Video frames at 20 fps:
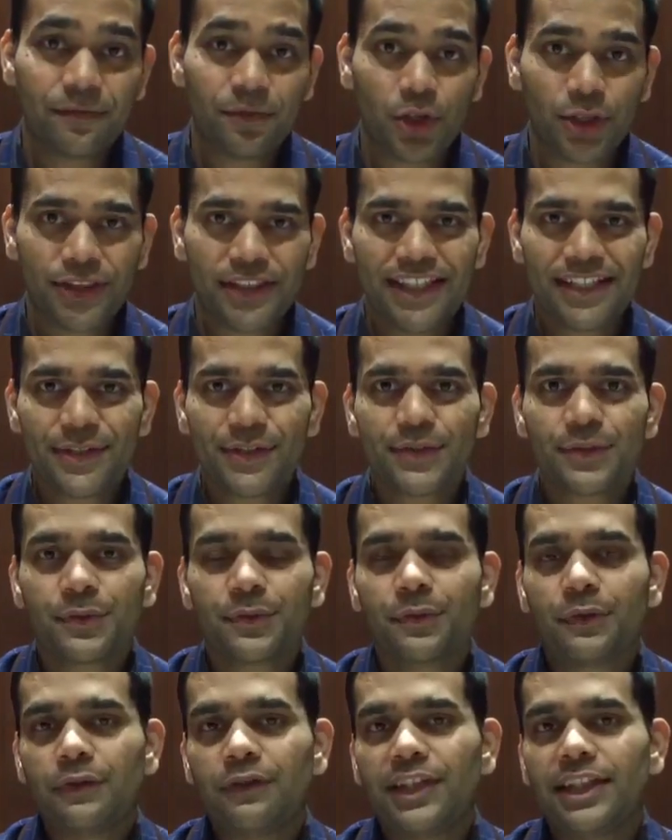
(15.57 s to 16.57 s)
For
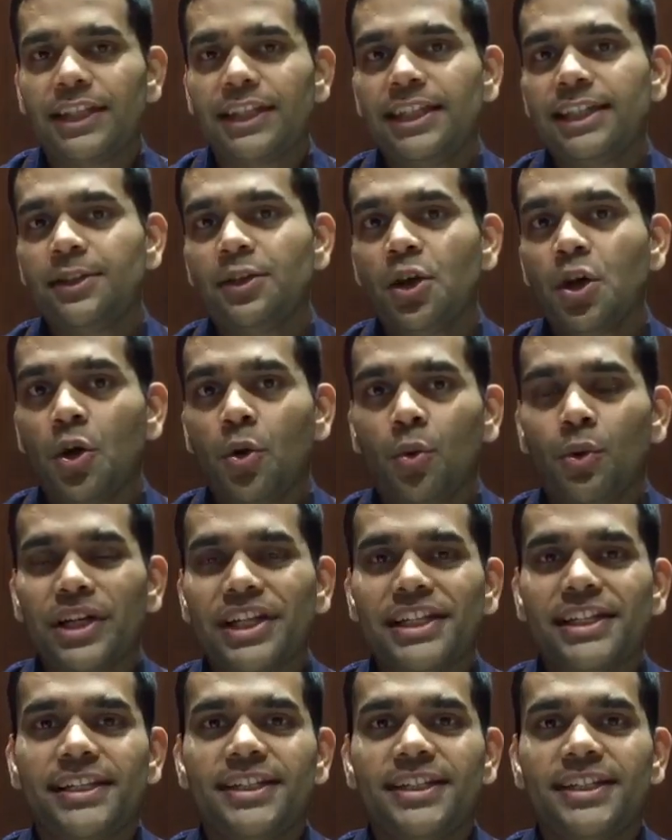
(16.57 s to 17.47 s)
this, we need 1